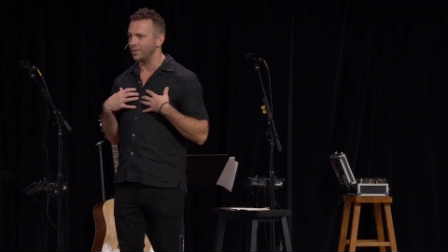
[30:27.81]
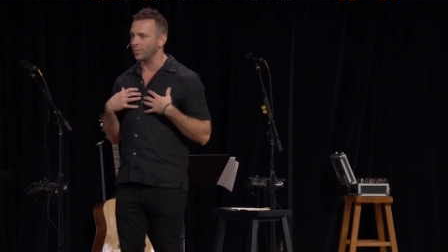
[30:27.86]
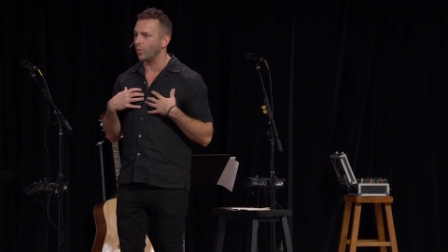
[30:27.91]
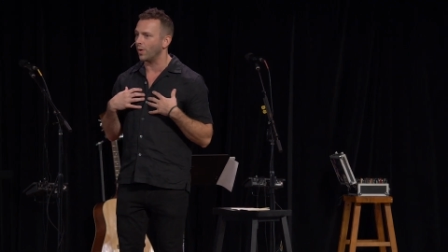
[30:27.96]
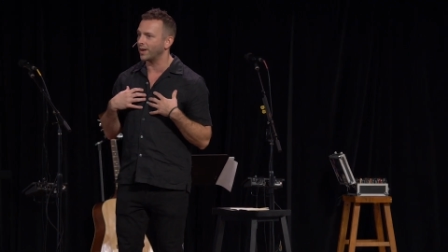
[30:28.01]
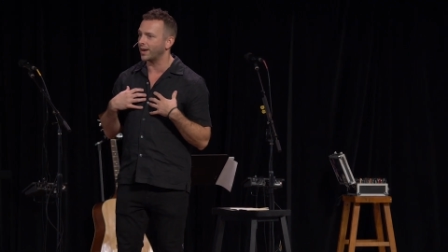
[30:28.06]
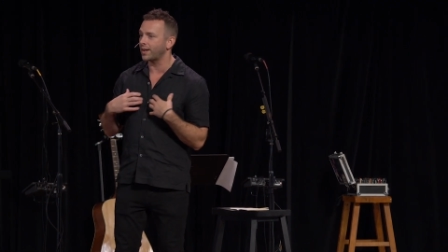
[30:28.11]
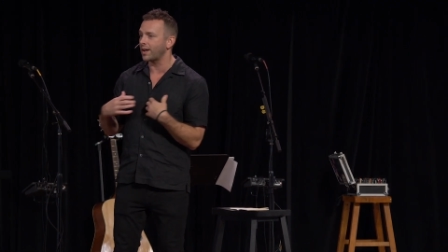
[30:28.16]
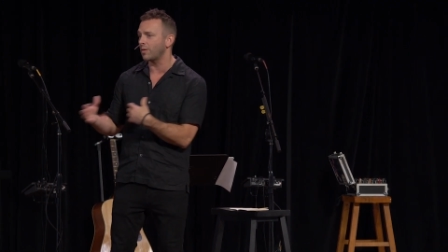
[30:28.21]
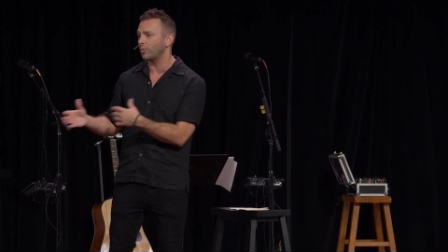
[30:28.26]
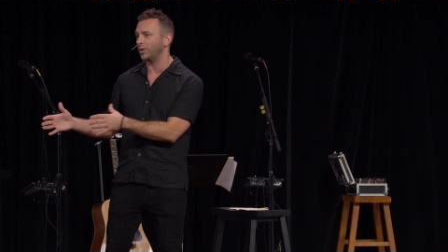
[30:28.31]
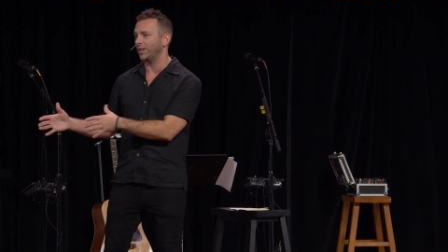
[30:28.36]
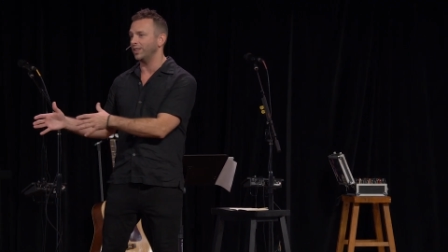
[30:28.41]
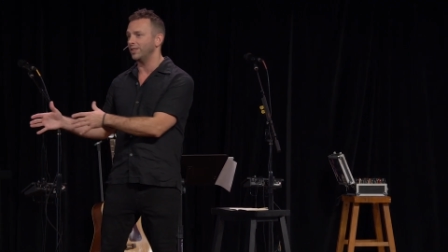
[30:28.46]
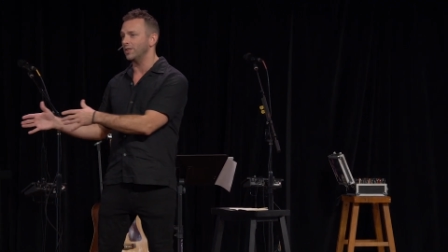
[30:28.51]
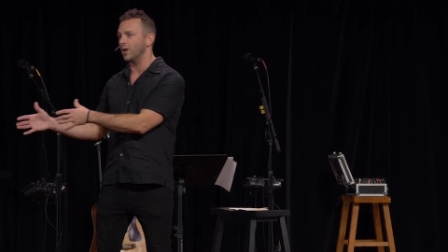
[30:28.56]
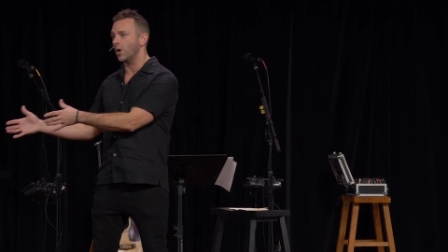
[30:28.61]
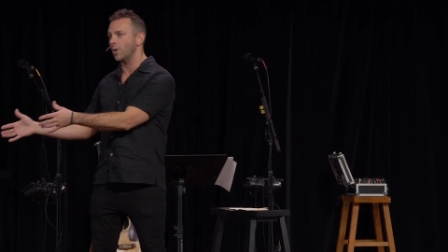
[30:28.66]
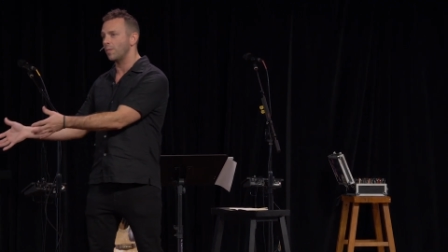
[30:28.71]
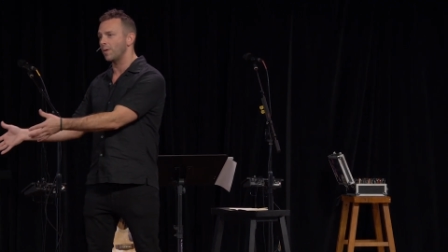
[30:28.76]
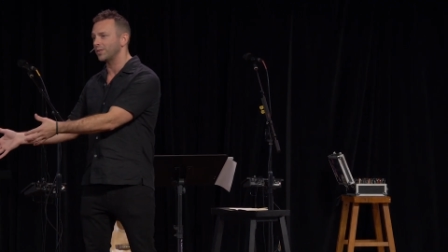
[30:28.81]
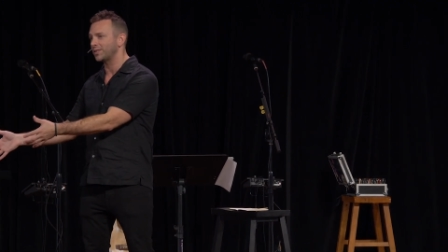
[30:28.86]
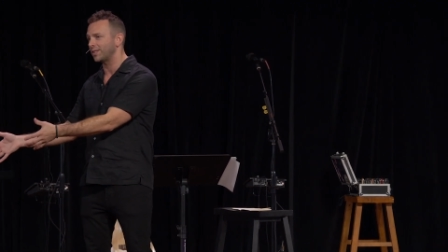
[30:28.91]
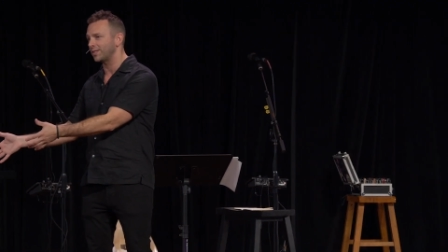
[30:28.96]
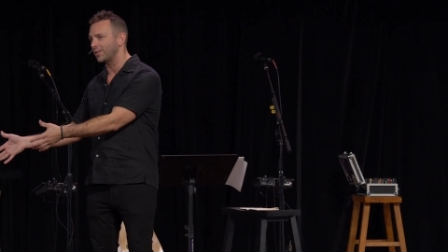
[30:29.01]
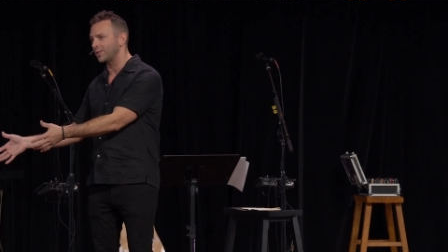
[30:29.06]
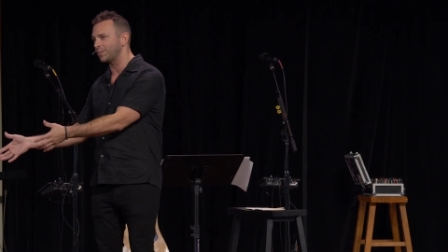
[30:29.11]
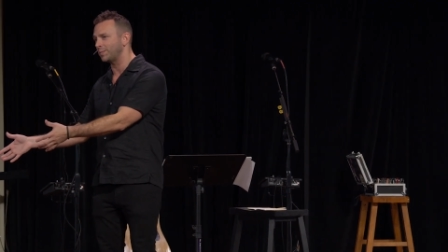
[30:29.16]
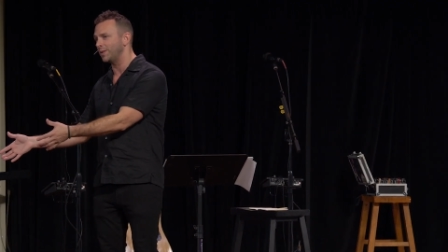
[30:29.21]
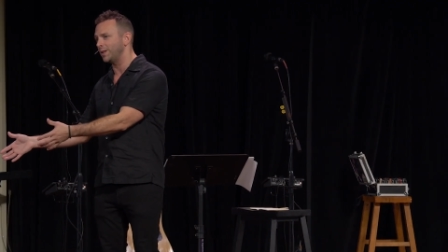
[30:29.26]
One, I didn't really know most of
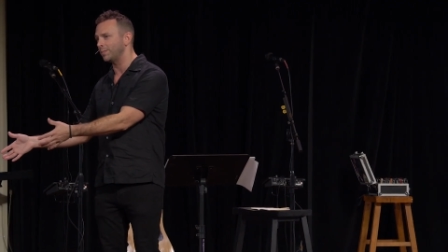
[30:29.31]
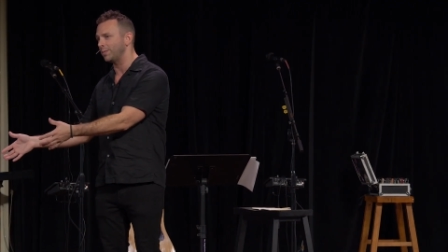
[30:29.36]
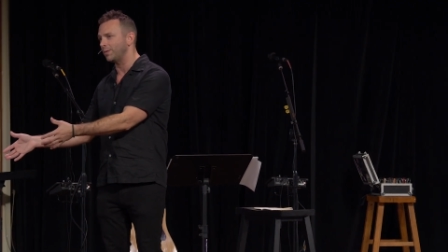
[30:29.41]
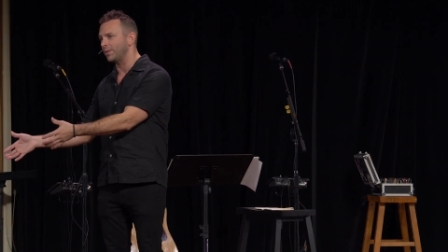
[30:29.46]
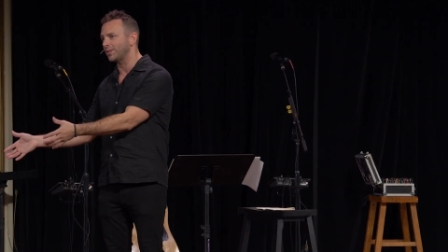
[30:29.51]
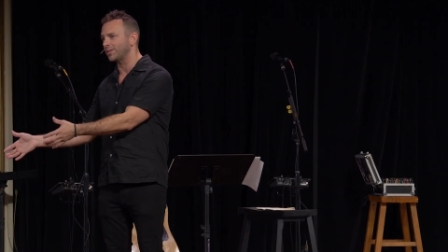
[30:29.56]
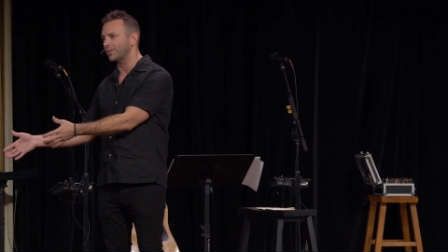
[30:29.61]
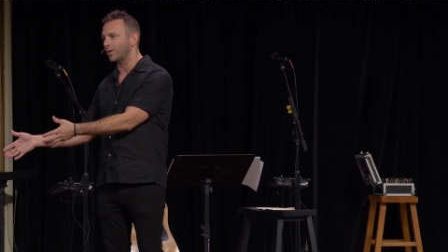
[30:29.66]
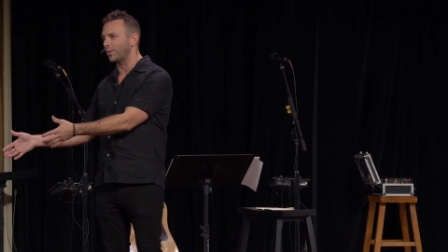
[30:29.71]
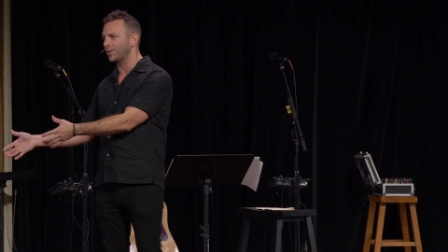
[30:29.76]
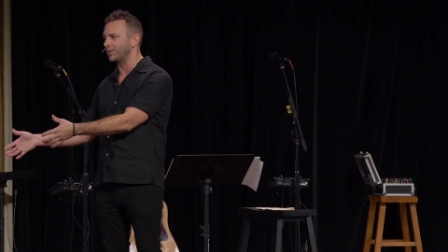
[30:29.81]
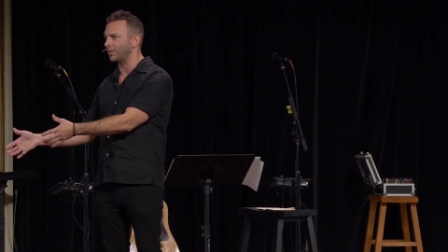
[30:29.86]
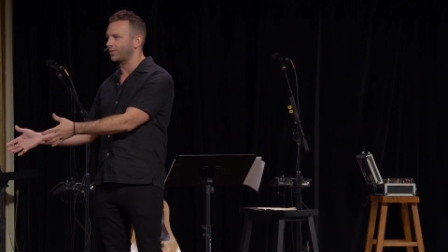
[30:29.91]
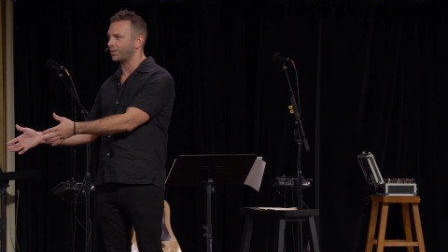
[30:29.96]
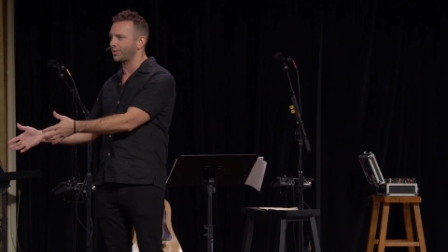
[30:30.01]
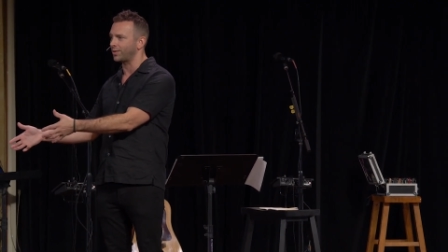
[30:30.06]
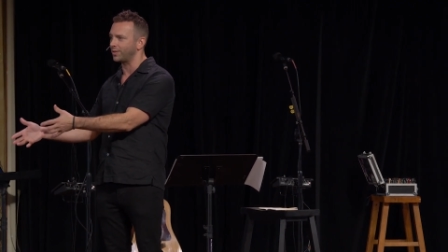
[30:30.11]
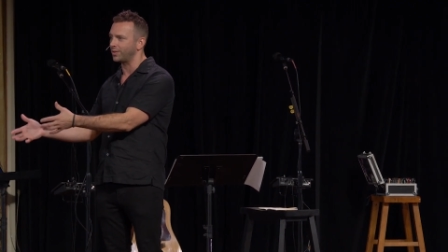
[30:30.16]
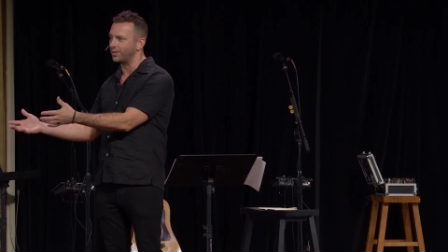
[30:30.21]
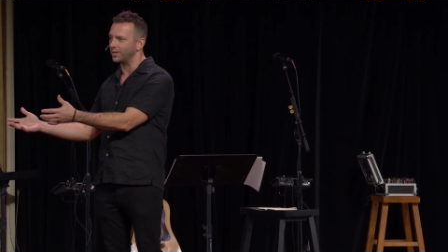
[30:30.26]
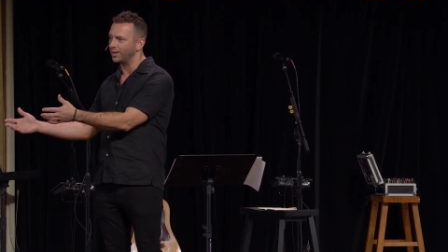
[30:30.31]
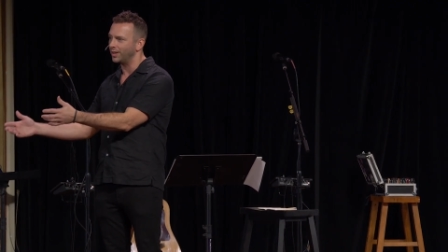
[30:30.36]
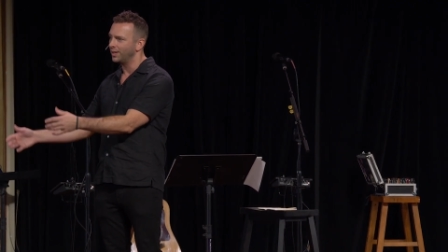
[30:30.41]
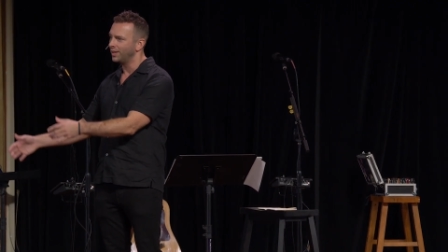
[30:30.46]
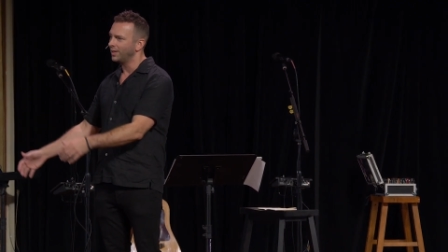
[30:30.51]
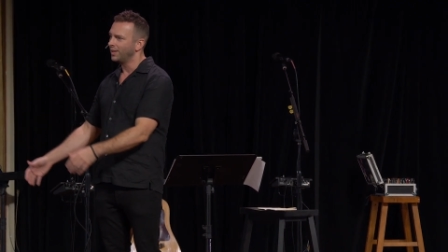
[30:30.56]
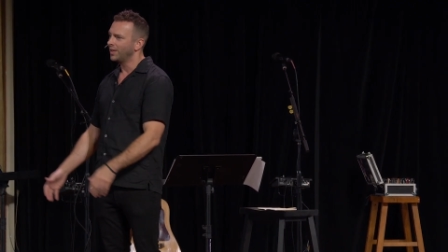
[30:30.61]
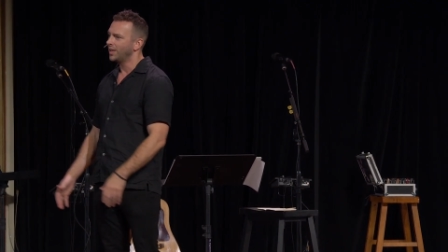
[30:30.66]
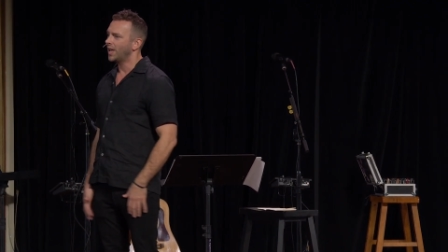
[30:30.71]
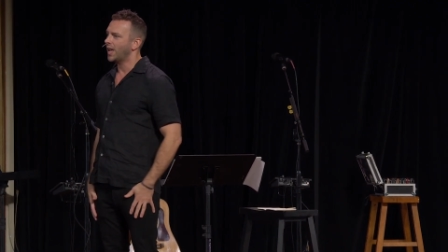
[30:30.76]
those people, so I wasn't sure
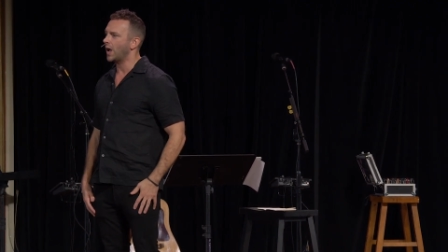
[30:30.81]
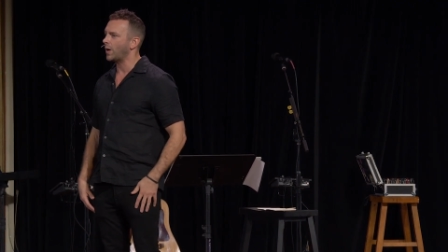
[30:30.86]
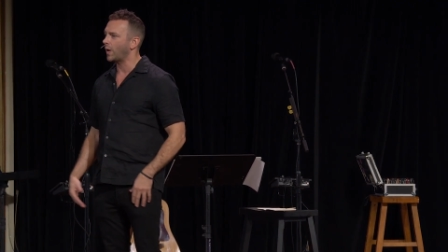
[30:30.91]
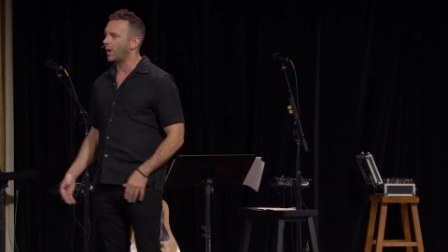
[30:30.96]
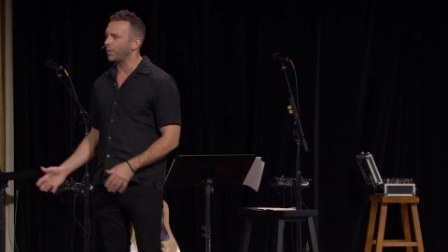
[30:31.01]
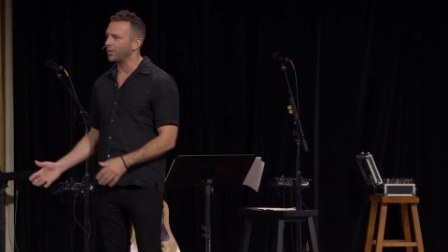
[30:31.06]
how I